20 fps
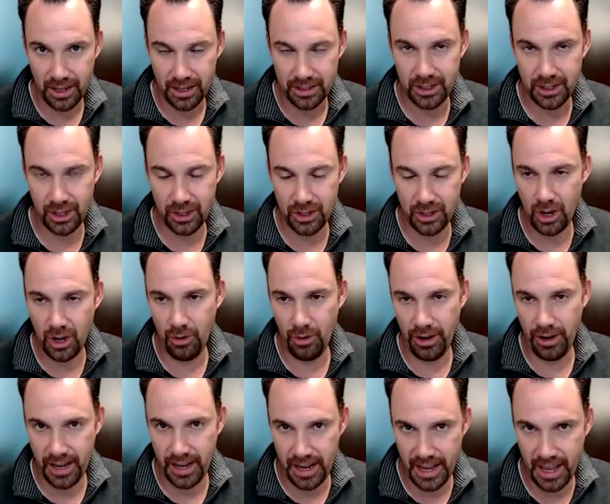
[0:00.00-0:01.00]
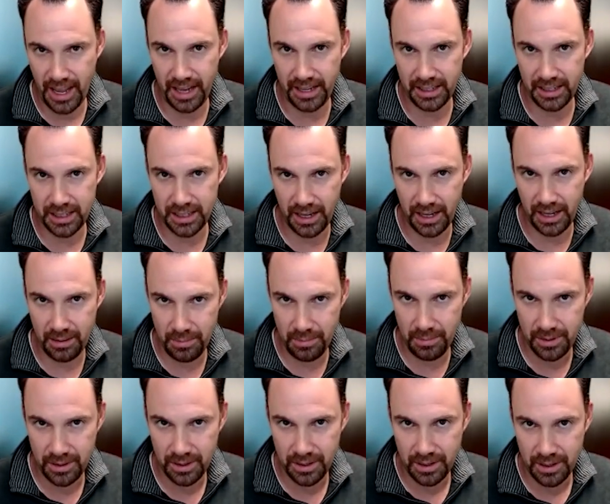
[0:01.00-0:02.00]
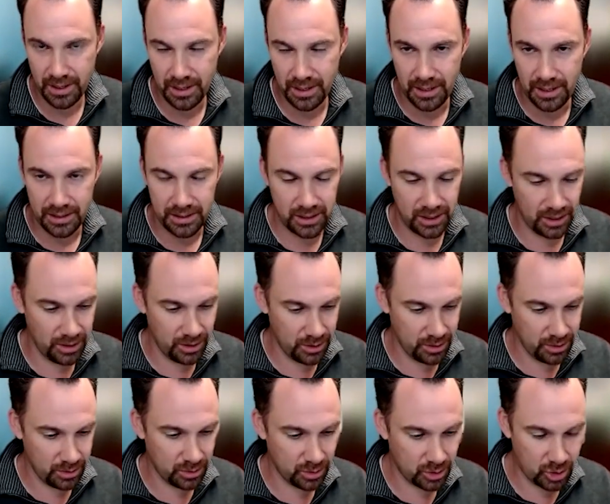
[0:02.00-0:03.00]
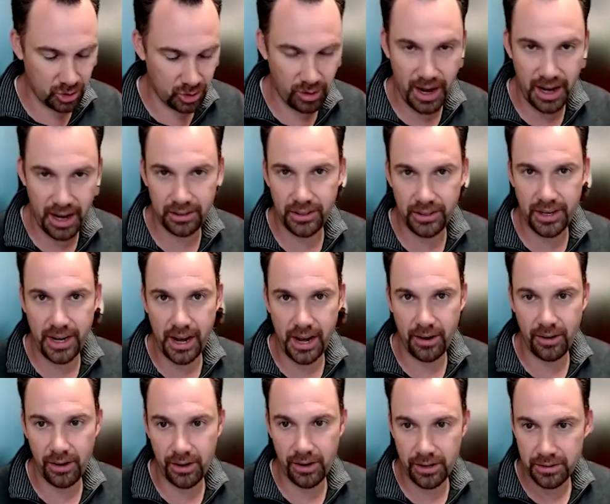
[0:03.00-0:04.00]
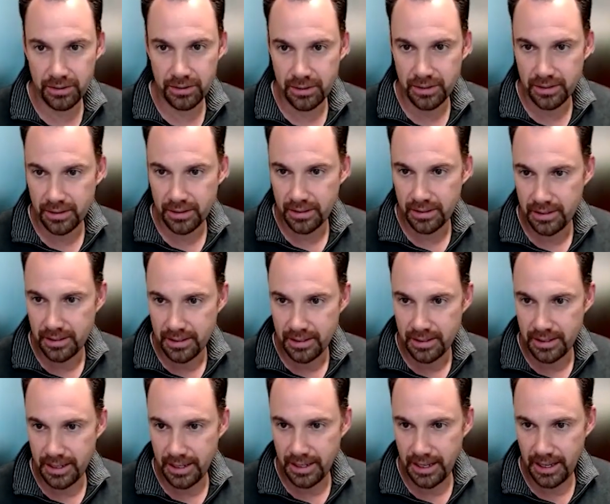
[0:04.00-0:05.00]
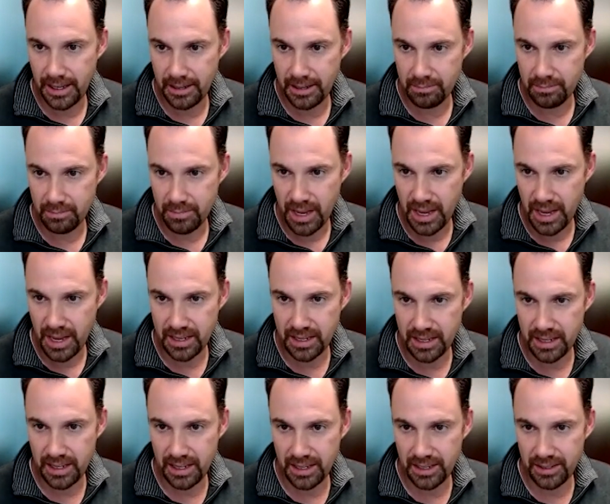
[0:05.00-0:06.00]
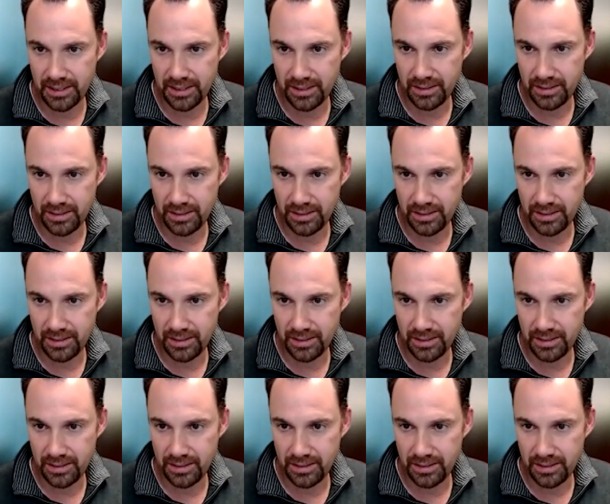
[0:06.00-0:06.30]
to know it ahead of time, to trial and error, and get